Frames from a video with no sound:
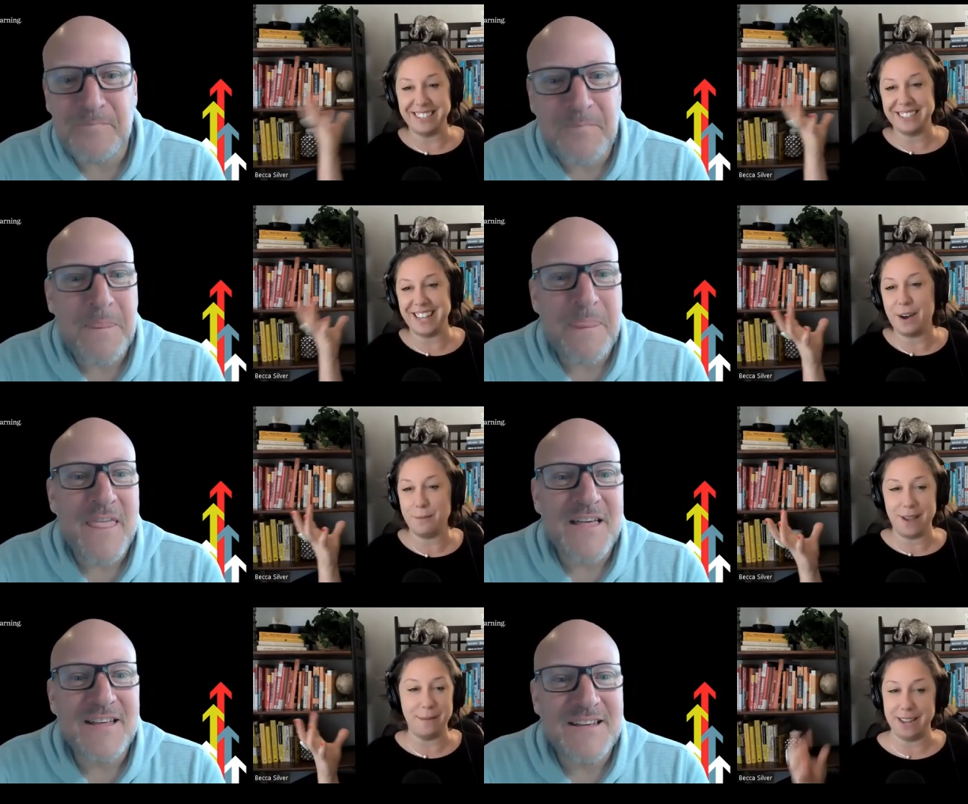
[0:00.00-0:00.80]
Speaker 1: this is
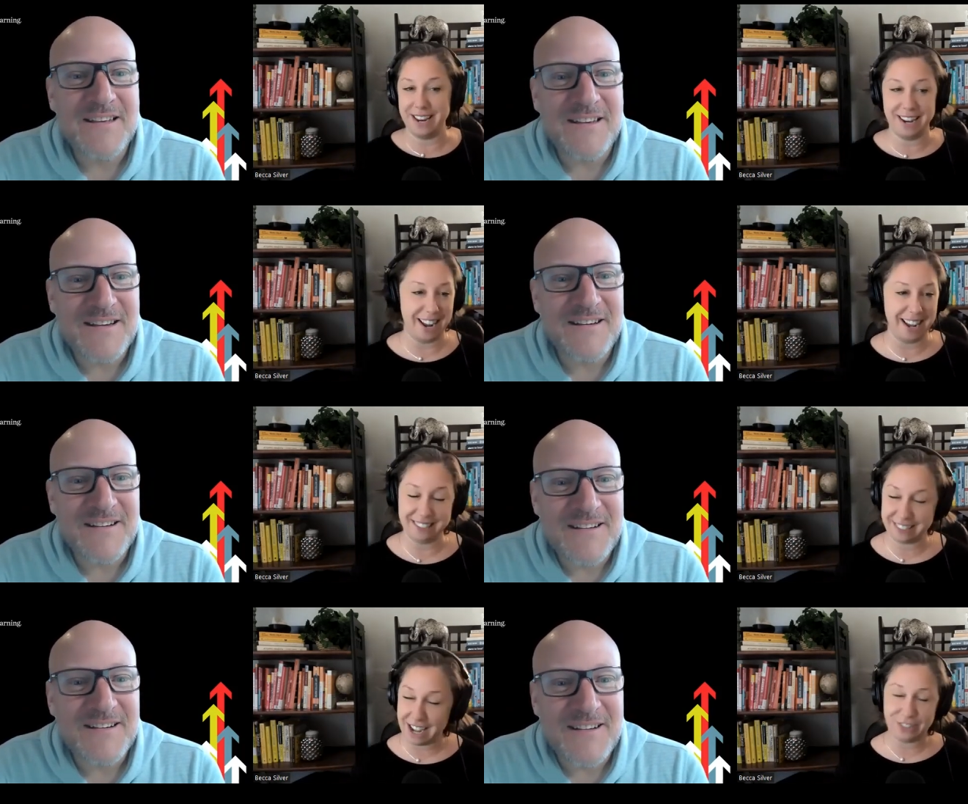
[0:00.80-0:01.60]
how i mean
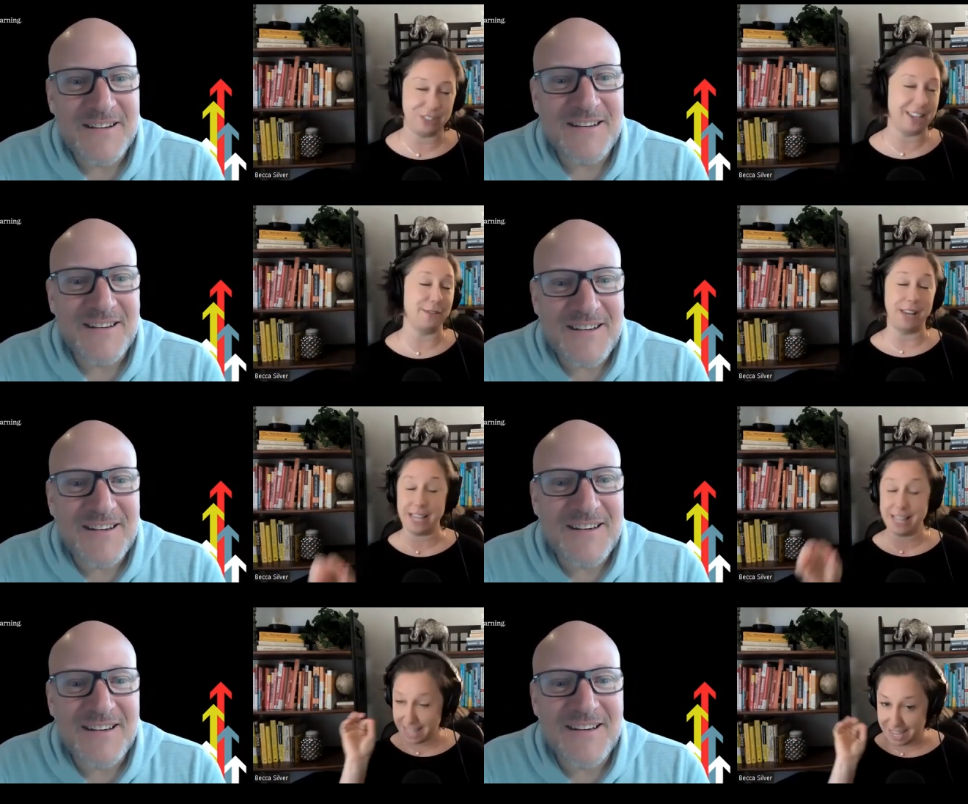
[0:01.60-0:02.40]
uh, scott just gave
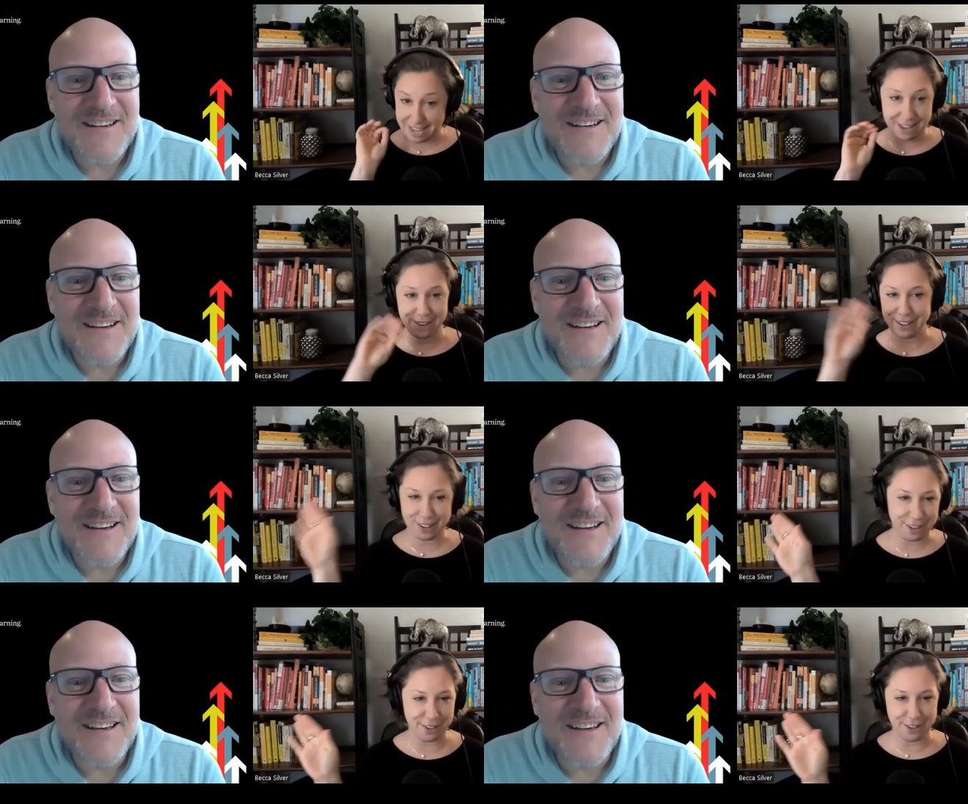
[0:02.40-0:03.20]
like
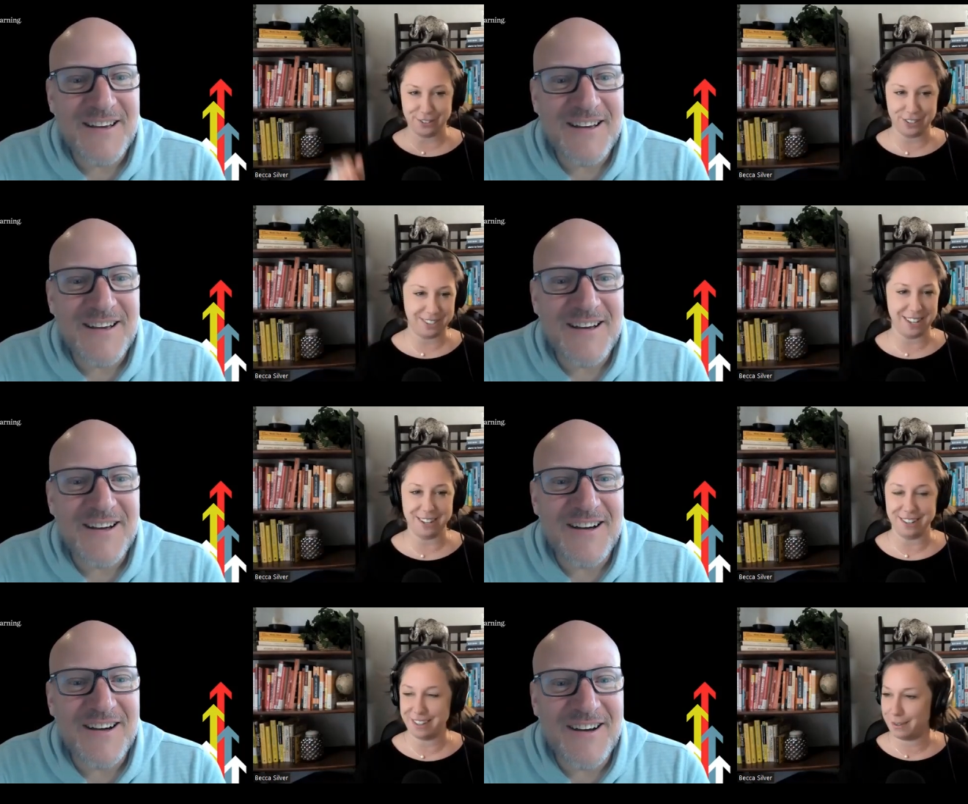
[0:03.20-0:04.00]
the just
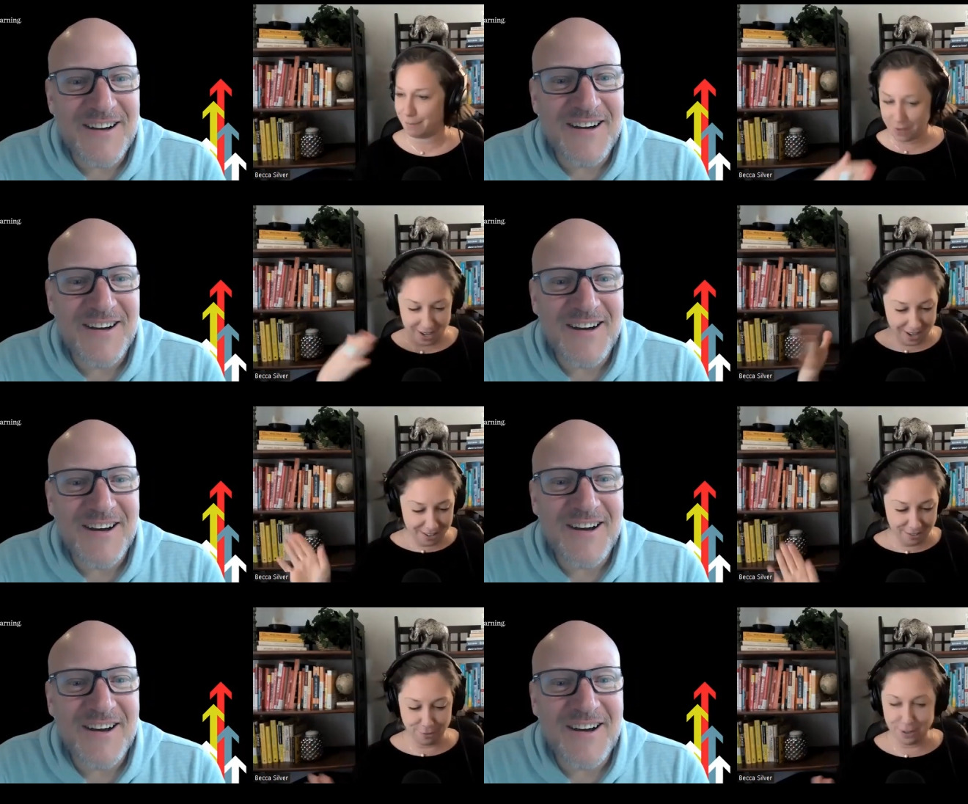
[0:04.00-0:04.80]
the the
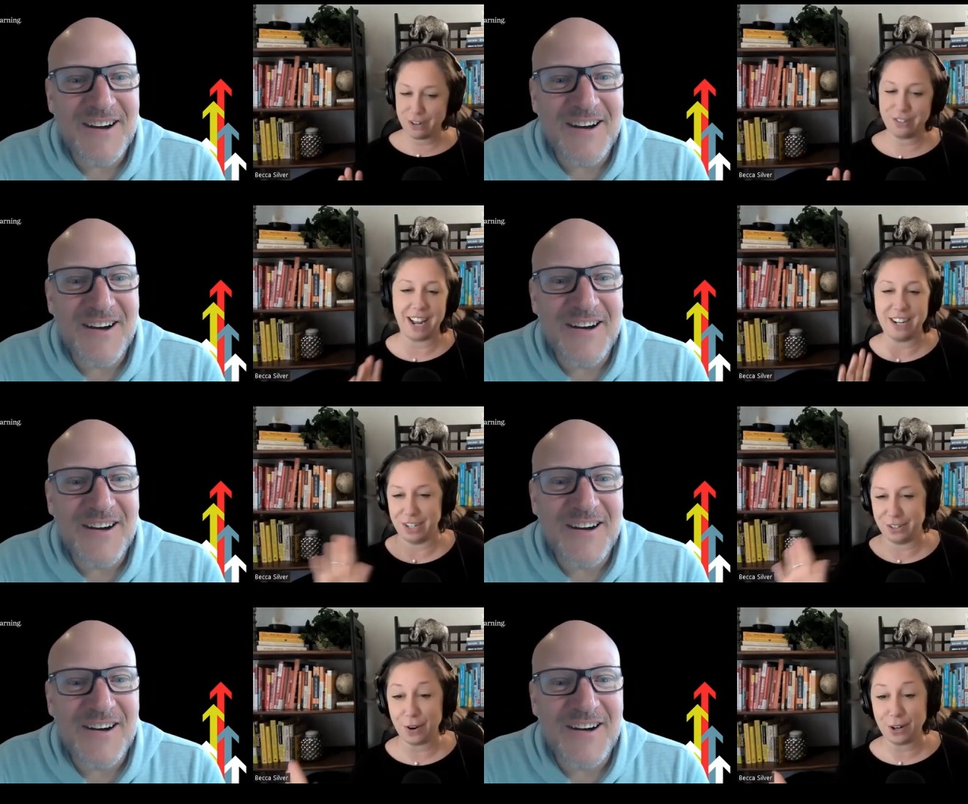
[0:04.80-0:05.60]
Reader's
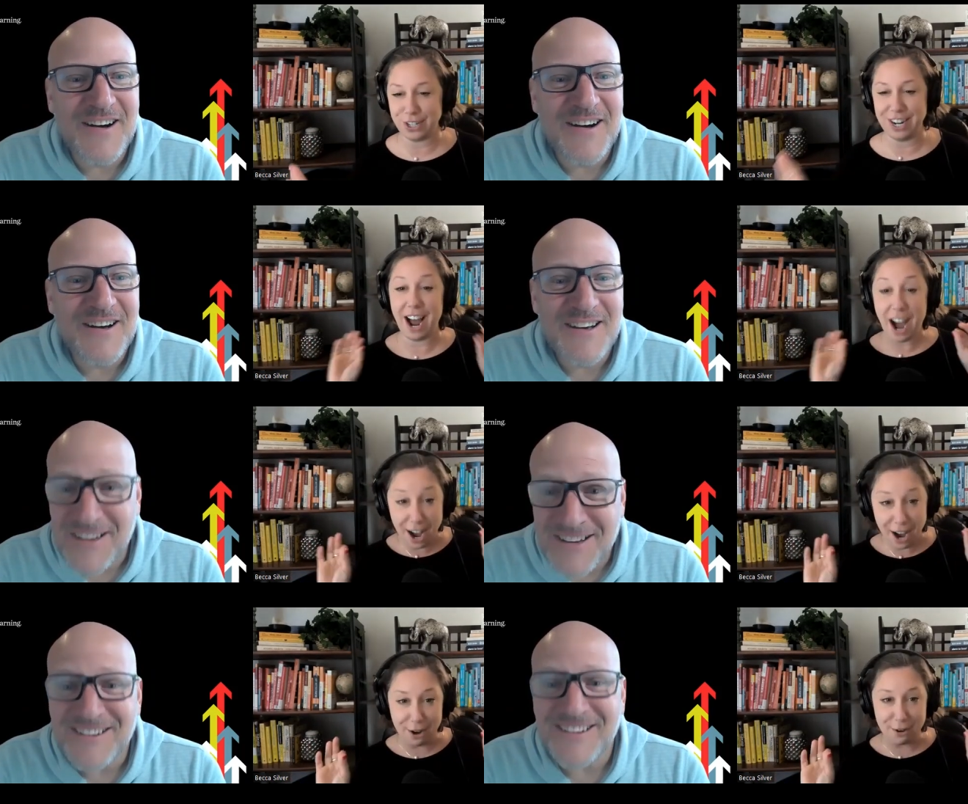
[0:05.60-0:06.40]
Digest version
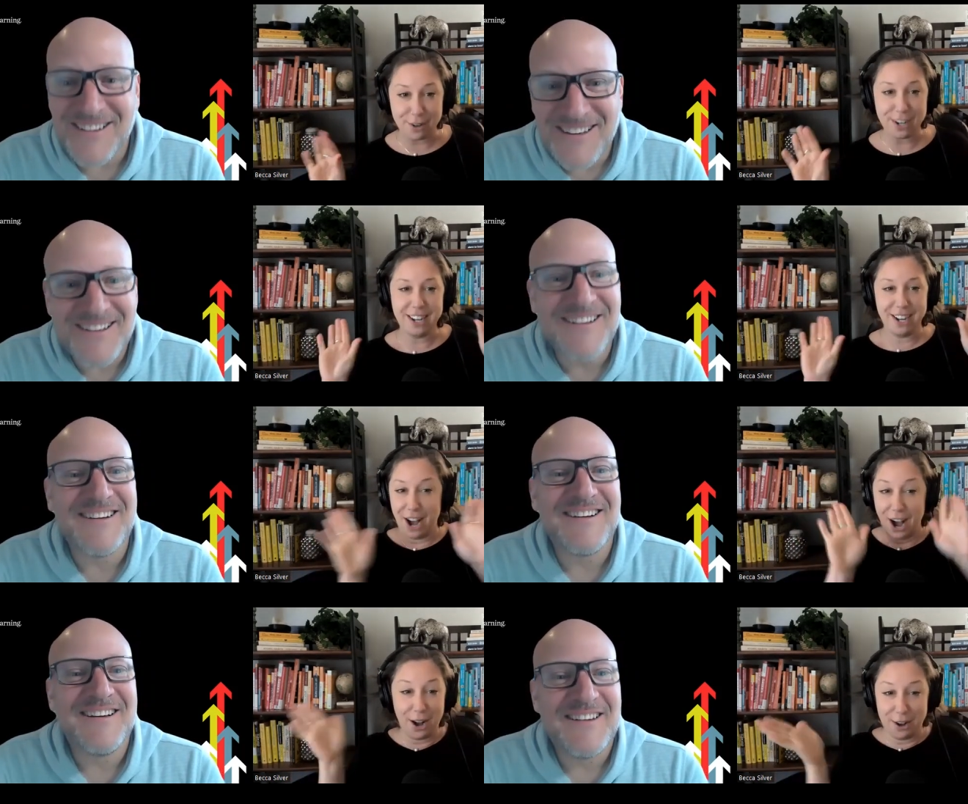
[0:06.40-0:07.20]
of
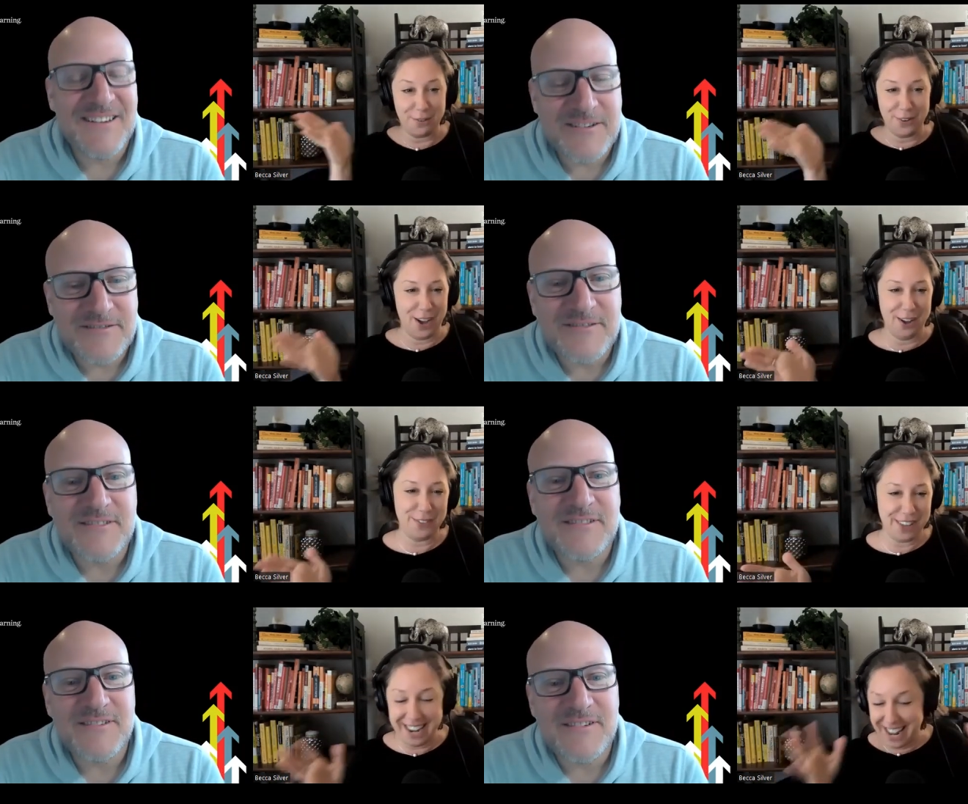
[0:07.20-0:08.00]
of
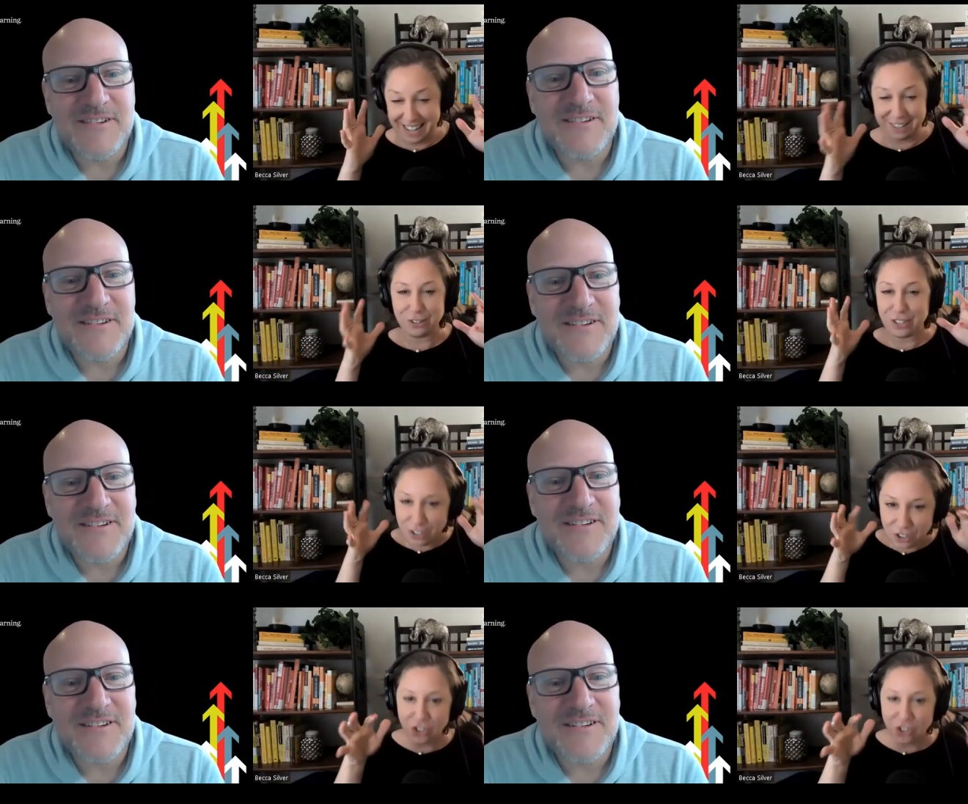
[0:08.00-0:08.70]
of and, and there's